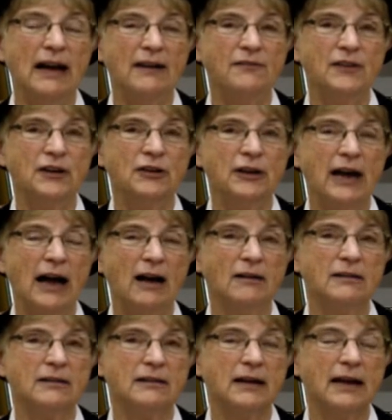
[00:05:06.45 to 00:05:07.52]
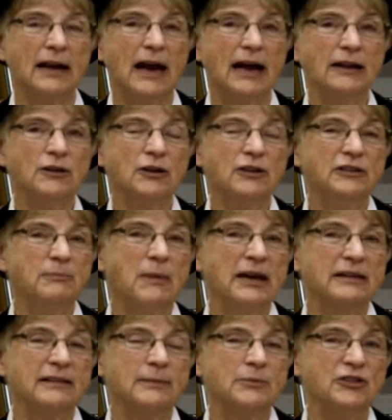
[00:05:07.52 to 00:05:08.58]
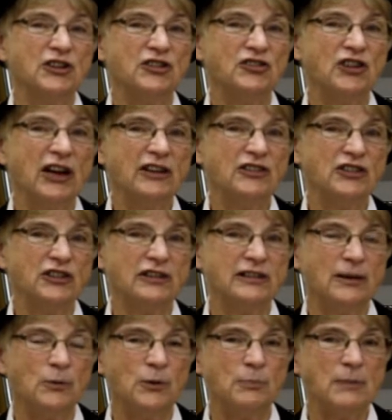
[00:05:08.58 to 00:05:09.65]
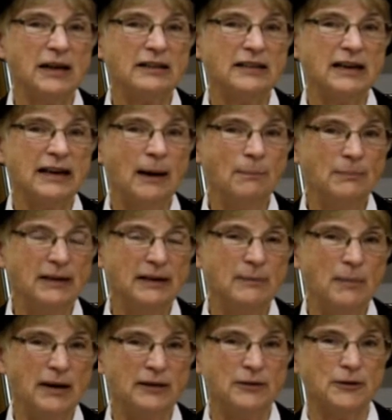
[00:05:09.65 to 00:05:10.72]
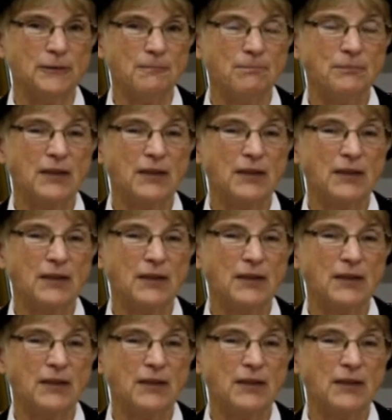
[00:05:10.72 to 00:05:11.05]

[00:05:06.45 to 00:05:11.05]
I figured out that I could make some suggestions that would make the company better.